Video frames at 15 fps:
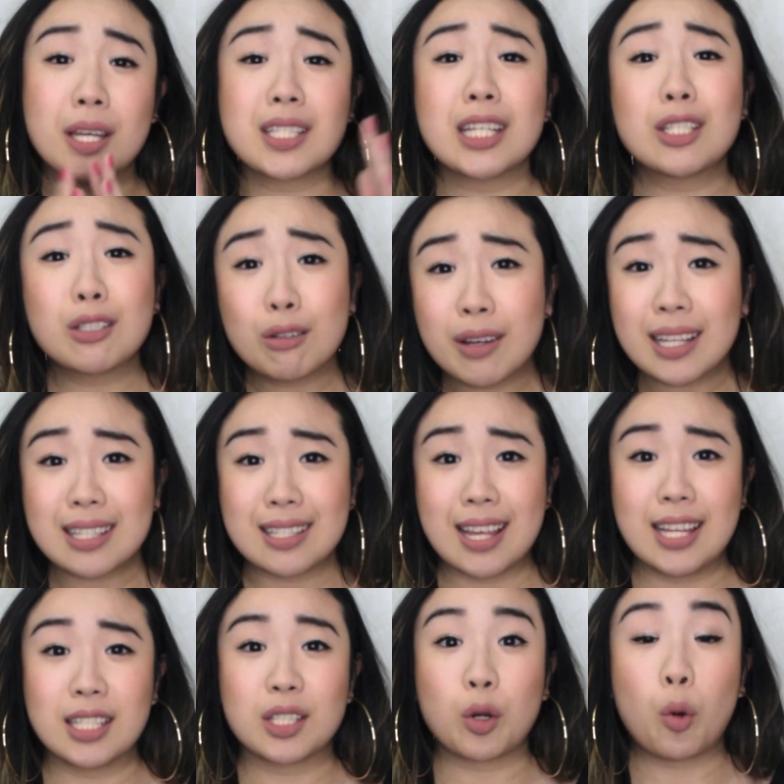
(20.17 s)
because I do get
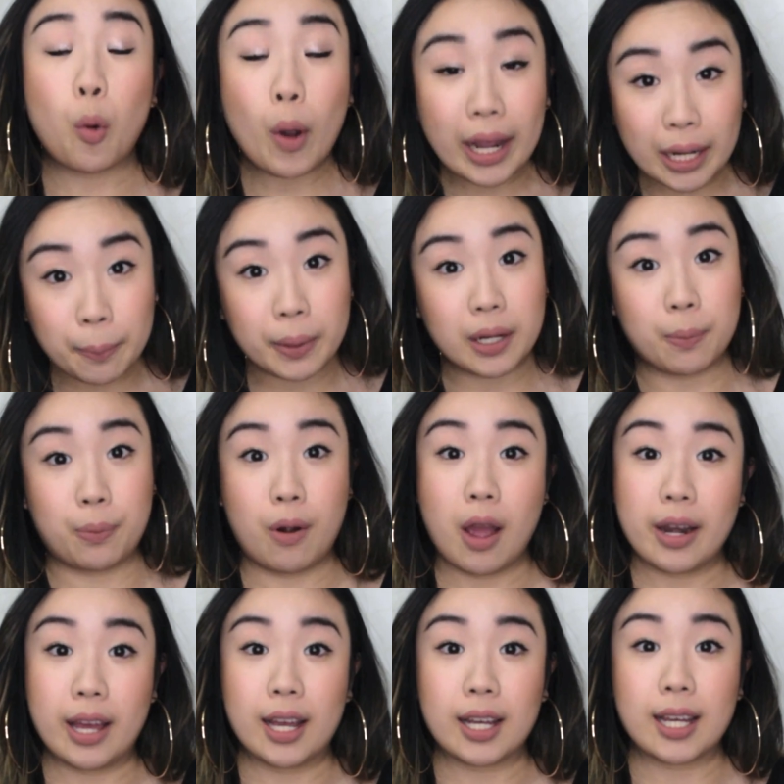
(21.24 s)
sent quite a bit of
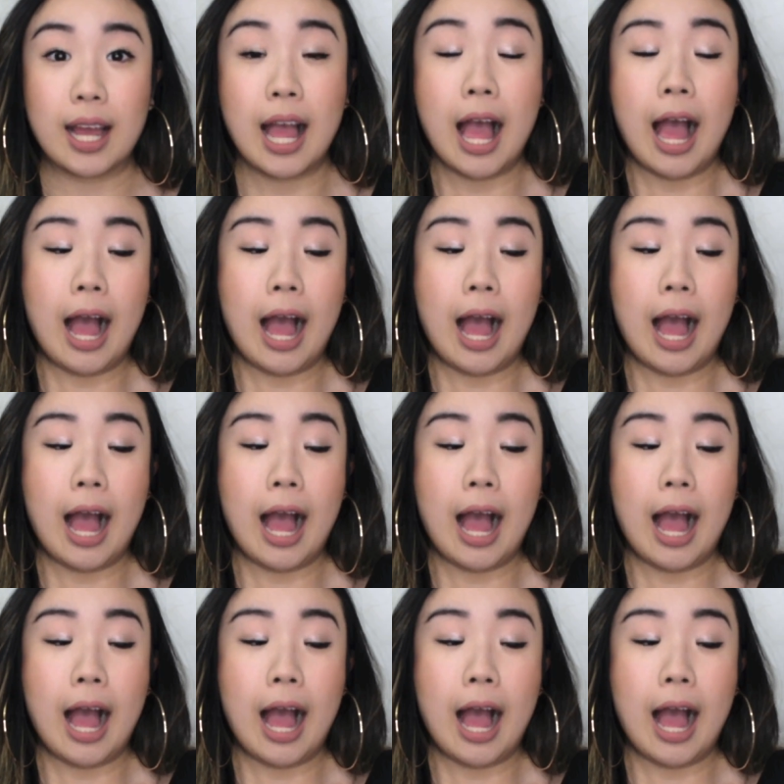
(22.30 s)
product